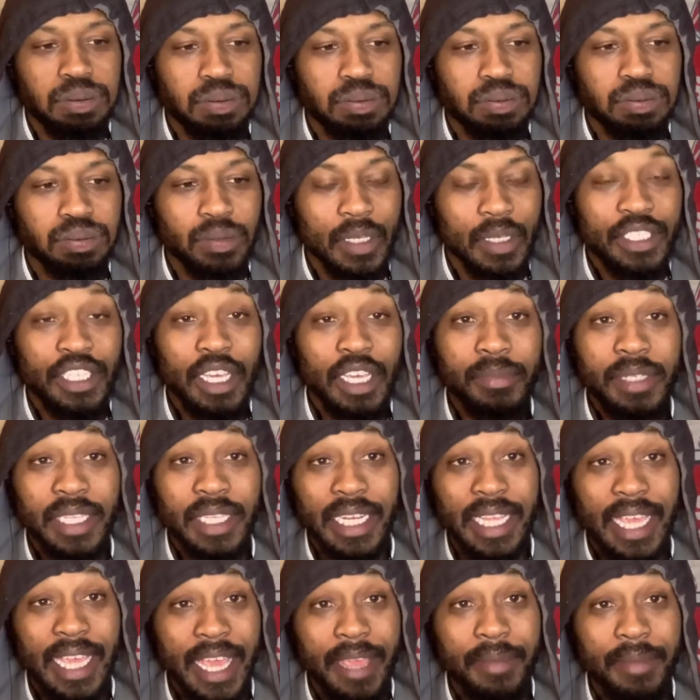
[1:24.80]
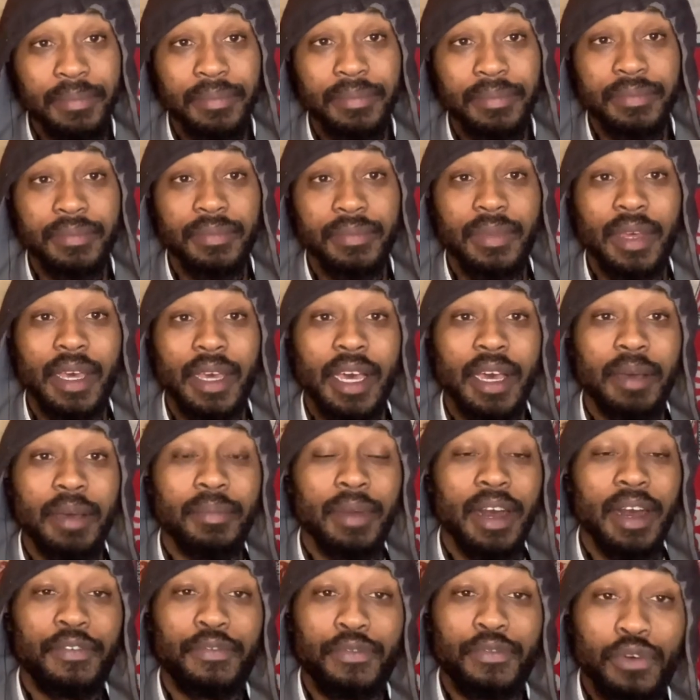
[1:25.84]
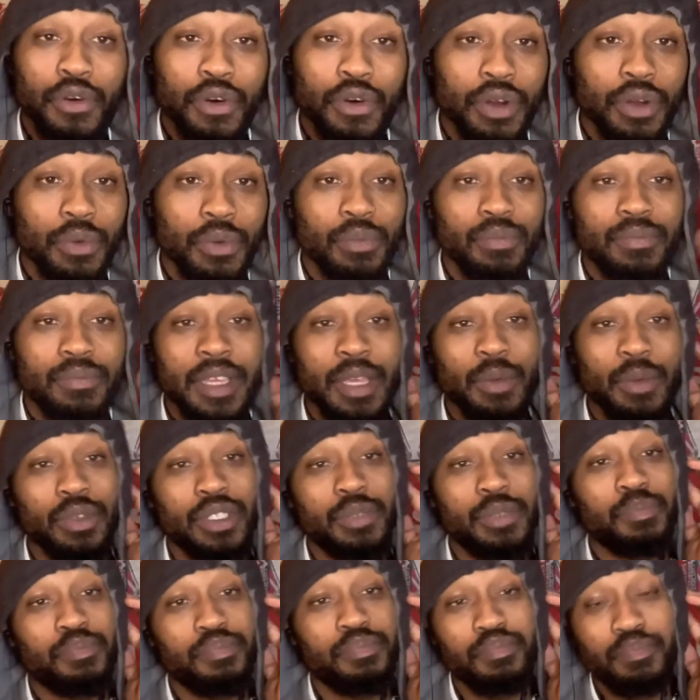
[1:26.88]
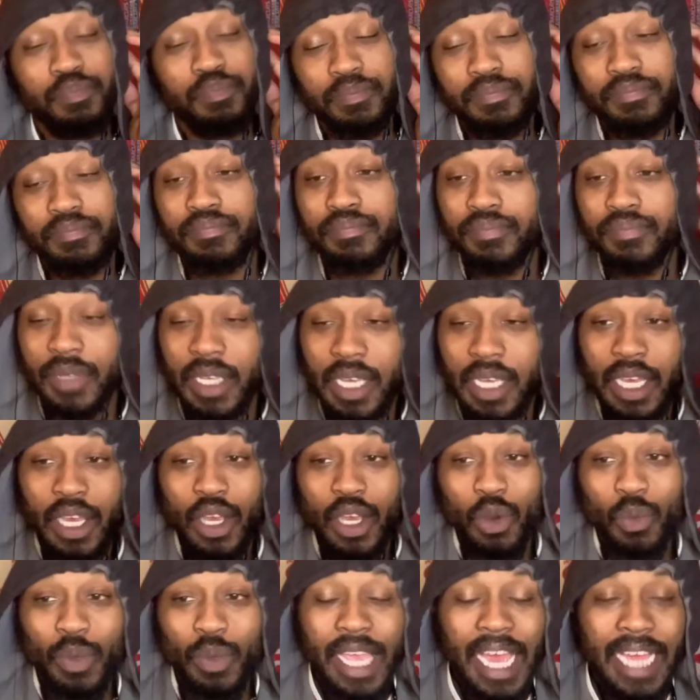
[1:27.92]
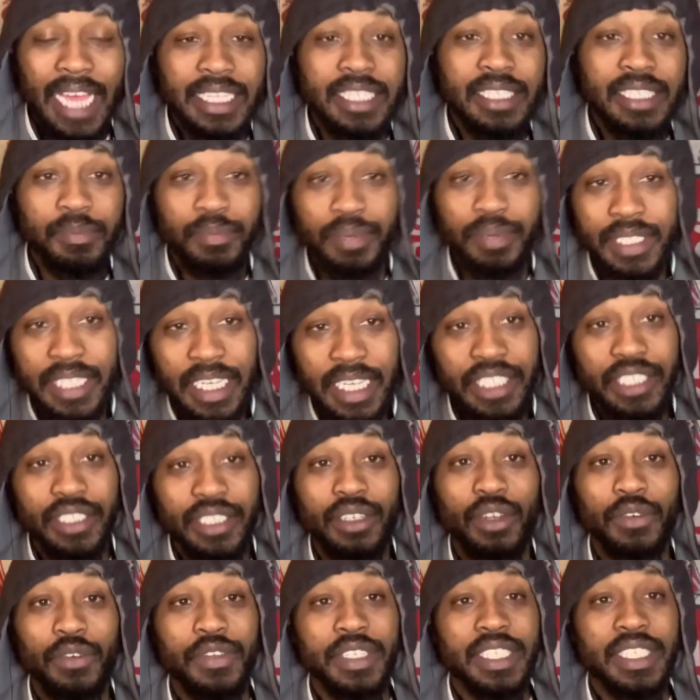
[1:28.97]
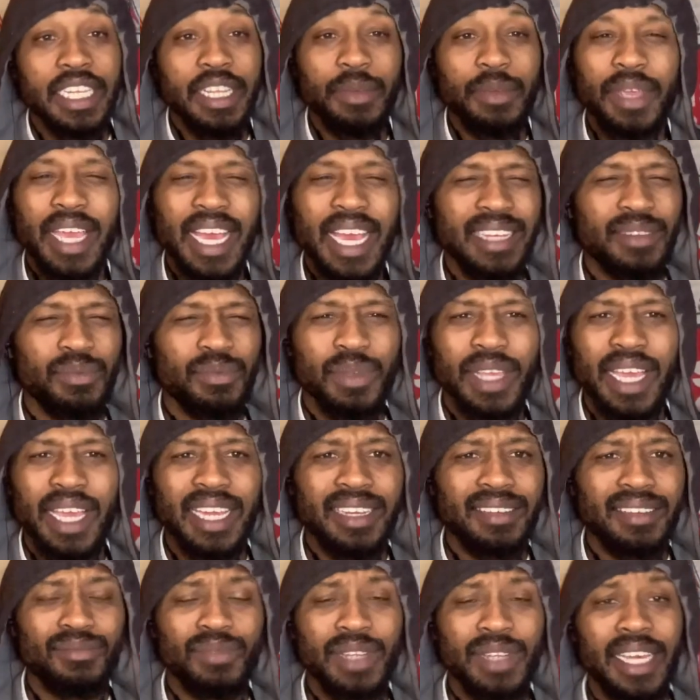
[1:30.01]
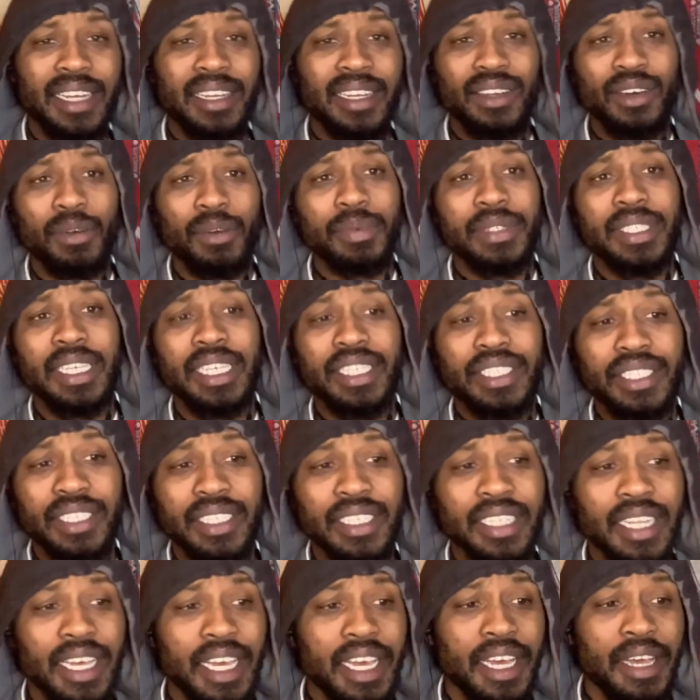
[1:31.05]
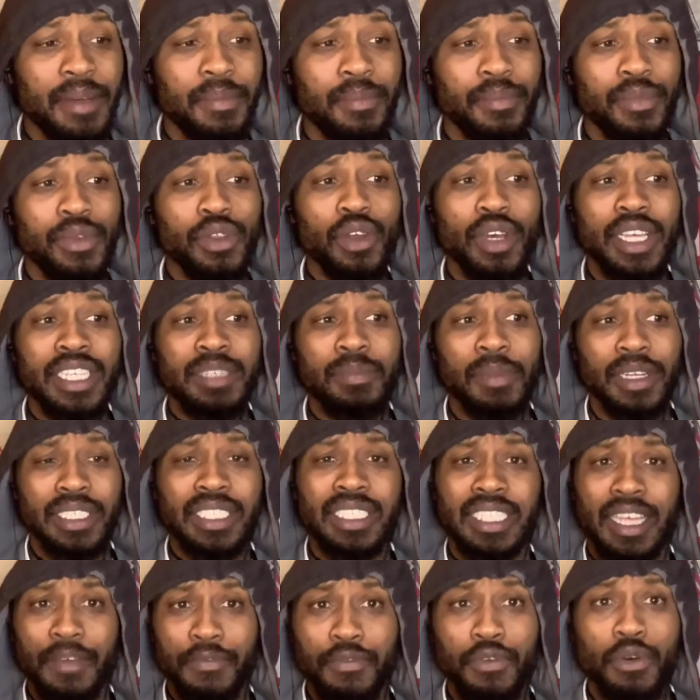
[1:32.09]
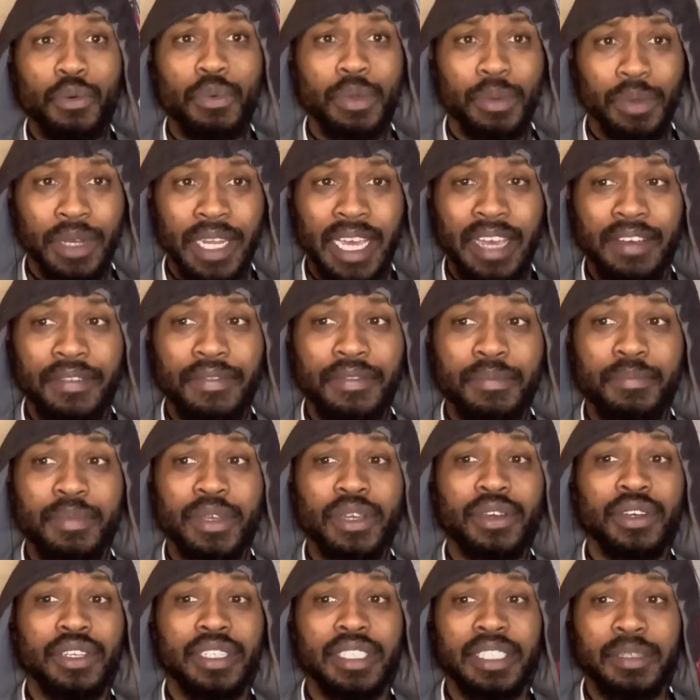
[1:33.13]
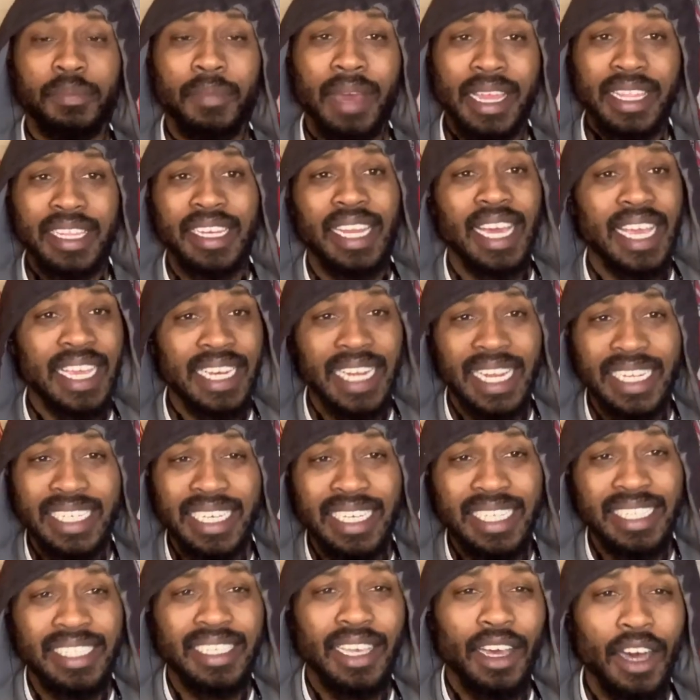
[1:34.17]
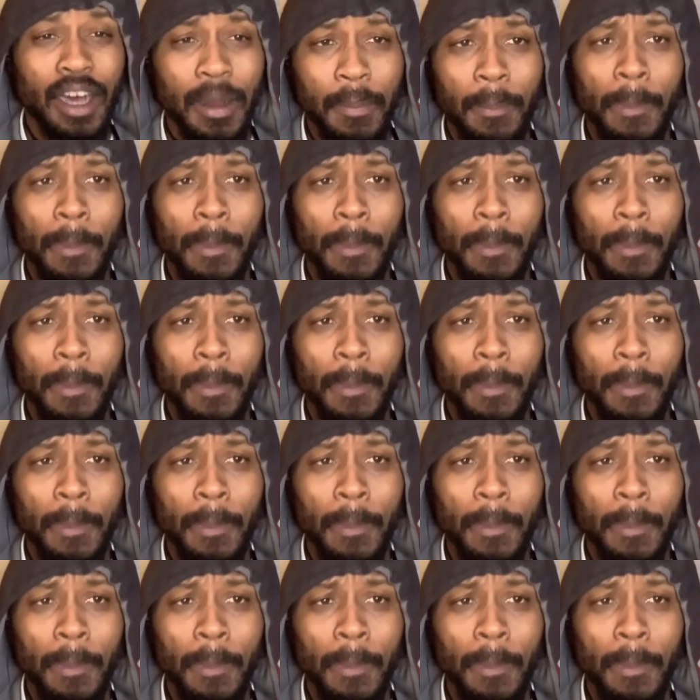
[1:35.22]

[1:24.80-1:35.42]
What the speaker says: in terms of the game, I thought it was. We had some possession. Obviously, we had a lot of possession. Not as much as I thought we would have because Man United actually set up.